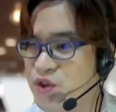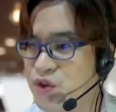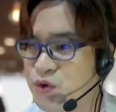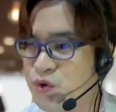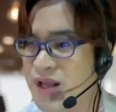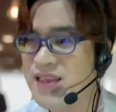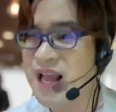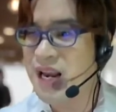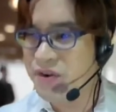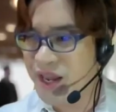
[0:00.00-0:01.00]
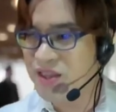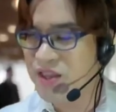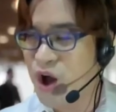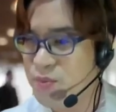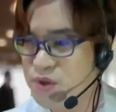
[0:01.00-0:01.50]
to accelerate
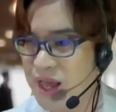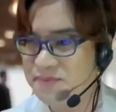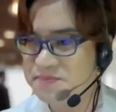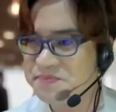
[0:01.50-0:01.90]
the object.